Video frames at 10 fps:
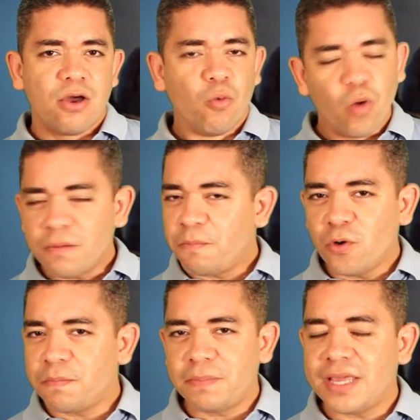What
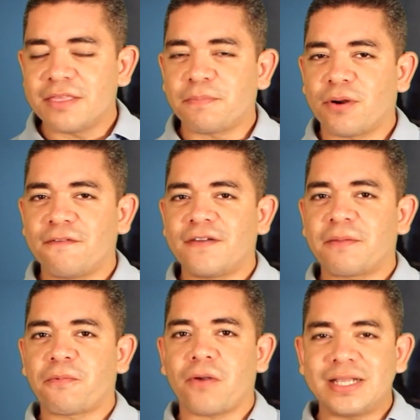would be the
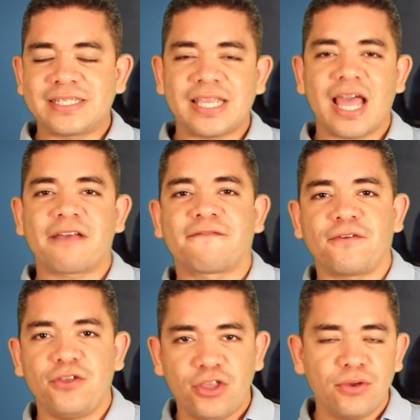perfect price tag
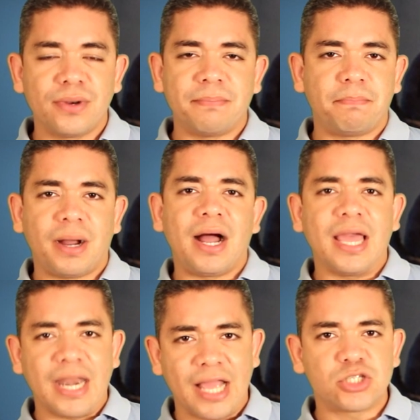for you to
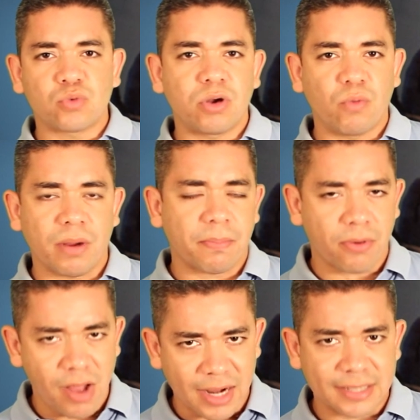buy an Android Wear
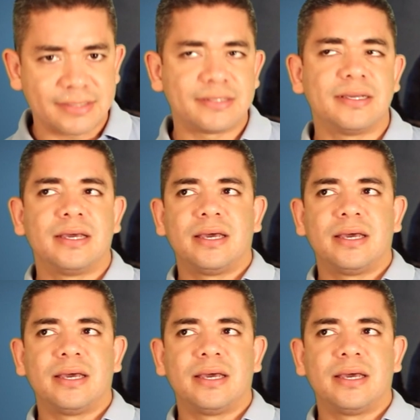product?